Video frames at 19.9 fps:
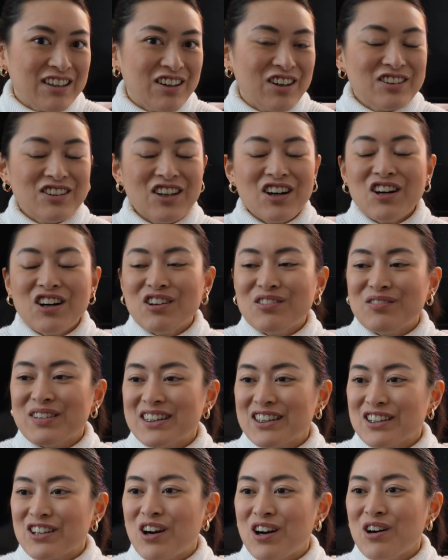although
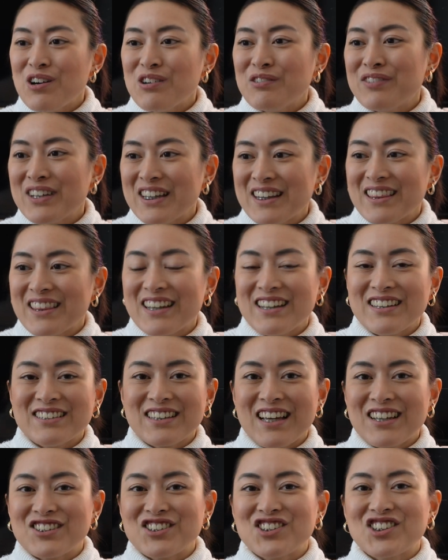with the COVID, things
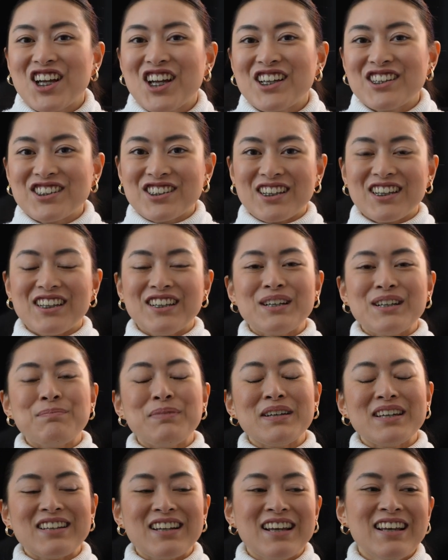has changed a little
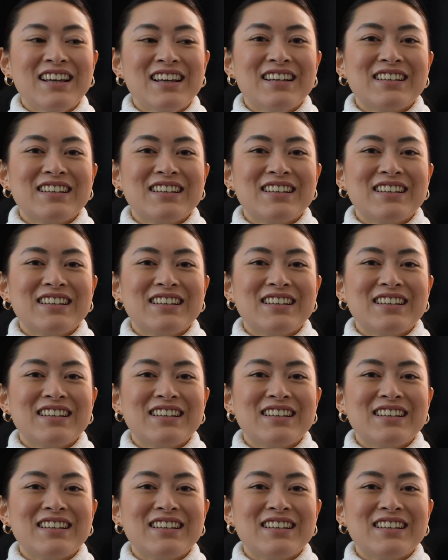bit.